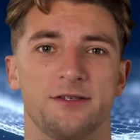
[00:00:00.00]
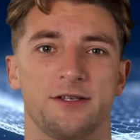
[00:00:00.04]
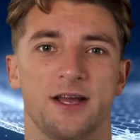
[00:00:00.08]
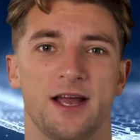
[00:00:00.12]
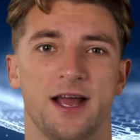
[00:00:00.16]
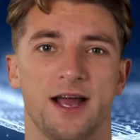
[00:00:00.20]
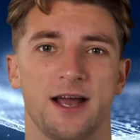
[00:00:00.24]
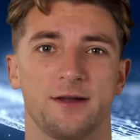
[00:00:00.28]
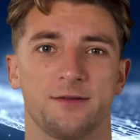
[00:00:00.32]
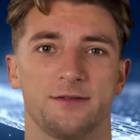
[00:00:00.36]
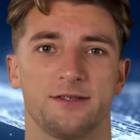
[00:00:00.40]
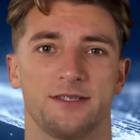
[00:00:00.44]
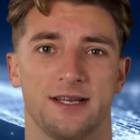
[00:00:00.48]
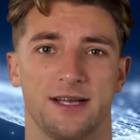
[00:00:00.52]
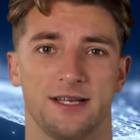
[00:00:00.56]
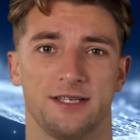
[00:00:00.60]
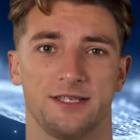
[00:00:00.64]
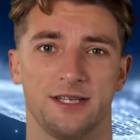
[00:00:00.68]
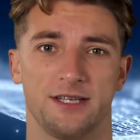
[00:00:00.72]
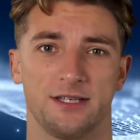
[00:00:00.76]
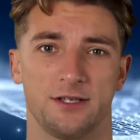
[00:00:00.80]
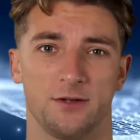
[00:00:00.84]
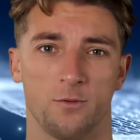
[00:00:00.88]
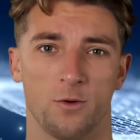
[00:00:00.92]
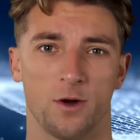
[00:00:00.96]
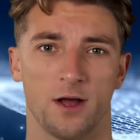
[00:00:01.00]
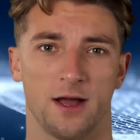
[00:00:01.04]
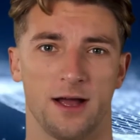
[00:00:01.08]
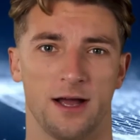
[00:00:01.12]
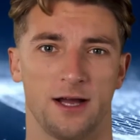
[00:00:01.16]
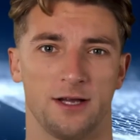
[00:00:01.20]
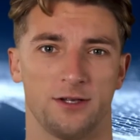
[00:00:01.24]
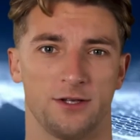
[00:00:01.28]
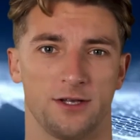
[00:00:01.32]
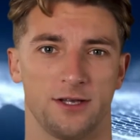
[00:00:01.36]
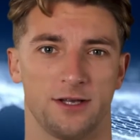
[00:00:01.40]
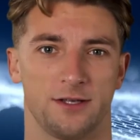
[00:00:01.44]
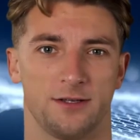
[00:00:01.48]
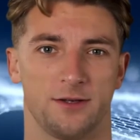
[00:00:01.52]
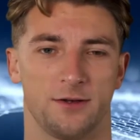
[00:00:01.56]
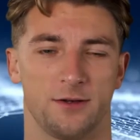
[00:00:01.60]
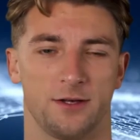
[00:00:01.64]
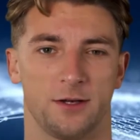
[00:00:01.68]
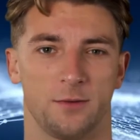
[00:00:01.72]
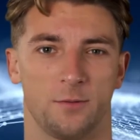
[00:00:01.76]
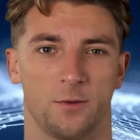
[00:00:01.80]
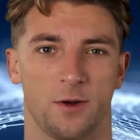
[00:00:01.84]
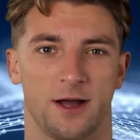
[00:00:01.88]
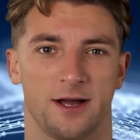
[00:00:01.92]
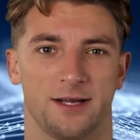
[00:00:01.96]
TOPS at just
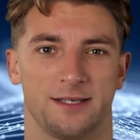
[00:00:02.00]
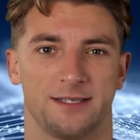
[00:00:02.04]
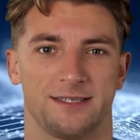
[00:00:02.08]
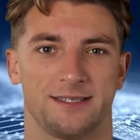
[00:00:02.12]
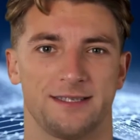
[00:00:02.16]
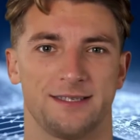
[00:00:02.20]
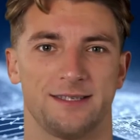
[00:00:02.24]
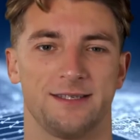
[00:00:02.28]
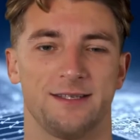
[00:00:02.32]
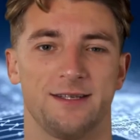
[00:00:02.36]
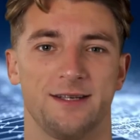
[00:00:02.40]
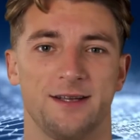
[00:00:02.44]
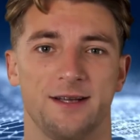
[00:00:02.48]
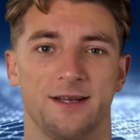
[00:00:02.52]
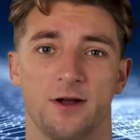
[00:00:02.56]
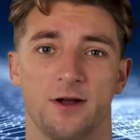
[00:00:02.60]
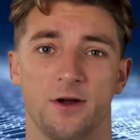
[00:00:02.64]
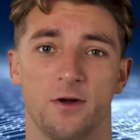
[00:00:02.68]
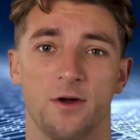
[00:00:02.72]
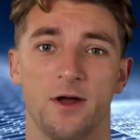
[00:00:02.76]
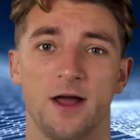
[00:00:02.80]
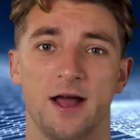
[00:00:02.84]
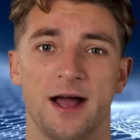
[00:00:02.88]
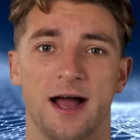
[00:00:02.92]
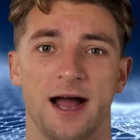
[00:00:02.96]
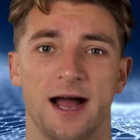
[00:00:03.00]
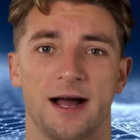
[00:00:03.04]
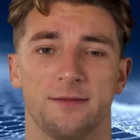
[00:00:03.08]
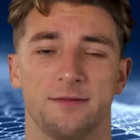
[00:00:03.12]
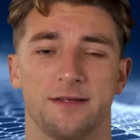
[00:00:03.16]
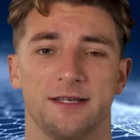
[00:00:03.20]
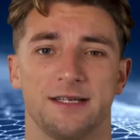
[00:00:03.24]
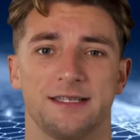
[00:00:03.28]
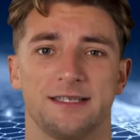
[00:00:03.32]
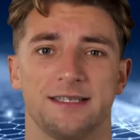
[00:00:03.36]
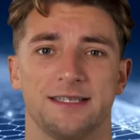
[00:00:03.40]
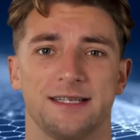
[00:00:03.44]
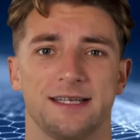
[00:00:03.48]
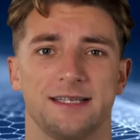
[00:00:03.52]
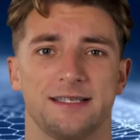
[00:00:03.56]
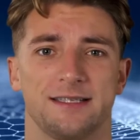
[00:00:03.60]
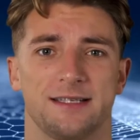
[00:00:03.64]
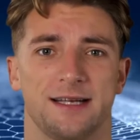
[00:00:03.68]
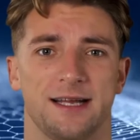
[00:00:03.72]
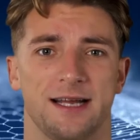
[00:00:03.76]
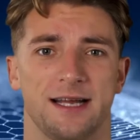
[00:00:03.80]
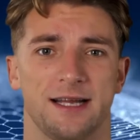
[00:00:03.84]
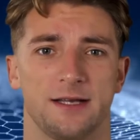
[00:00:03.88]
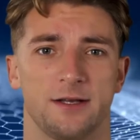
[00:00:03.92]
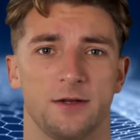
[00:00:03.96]
130 watts, while IPCs
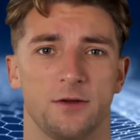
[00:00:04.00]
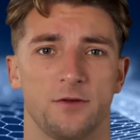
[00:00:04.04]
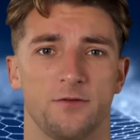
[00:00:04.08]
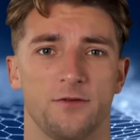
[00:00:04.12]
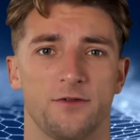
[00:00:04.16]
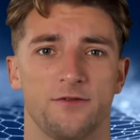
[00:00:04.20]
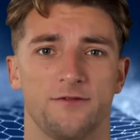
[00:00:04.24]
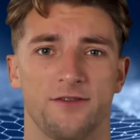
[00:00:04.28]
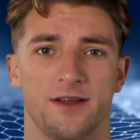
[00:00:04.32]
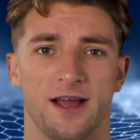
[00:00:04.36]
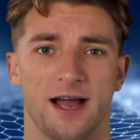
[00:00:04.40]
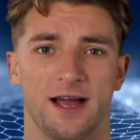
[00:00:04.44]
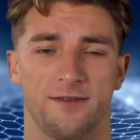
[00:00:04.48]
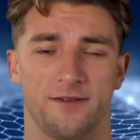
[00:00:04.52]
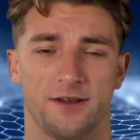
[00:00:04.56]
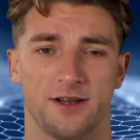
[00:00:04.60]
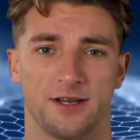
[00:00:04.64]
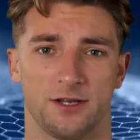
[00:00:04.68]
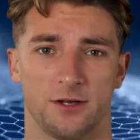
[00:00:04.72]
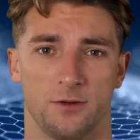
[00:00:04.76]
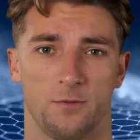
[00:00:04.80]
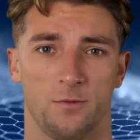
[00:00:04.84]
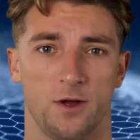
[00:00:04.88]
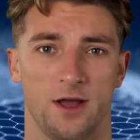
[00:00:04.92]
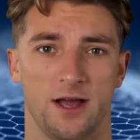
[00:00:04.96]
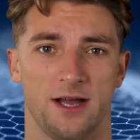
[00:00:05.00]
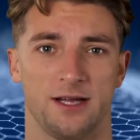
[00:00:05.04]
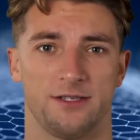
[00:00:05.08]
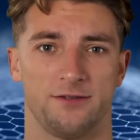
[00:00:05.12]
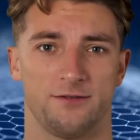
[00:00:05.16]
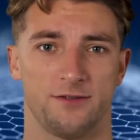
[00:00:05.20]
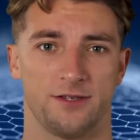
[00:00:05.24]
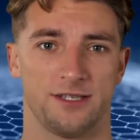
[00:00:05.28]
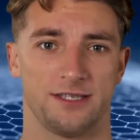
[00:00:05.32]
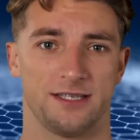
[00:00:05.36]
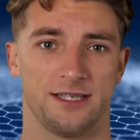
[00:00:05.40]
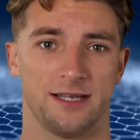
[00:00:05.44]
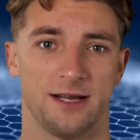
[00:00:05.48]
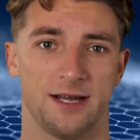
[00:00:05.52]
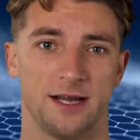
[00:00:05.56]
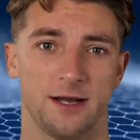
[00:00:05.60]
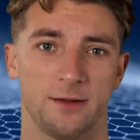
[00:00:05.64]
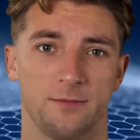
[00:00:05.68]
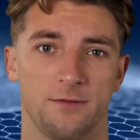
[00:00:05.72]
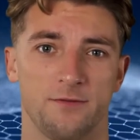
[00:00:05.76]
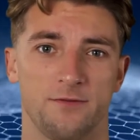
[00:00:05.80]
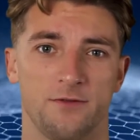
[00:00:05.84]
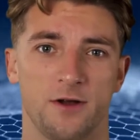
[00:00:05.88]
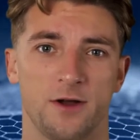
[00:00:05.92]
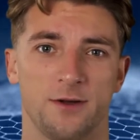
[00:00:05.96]
need over 500 watts for a similar
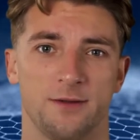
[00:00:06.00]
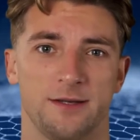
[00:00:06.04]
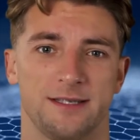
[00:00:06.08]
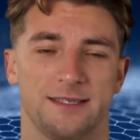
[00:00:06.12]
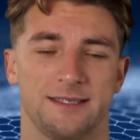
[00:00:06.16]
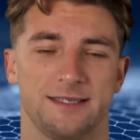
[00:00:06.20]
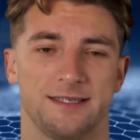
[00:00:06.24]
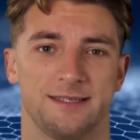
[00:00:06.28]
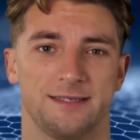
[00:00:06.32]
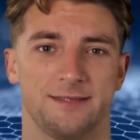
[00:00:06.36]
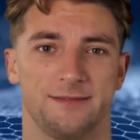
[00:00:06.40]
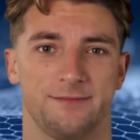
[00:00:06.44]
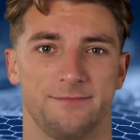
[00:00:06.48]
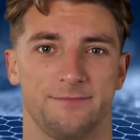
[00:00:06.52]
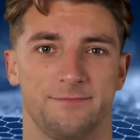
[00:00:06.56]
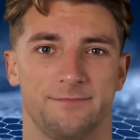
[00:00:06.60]
performance.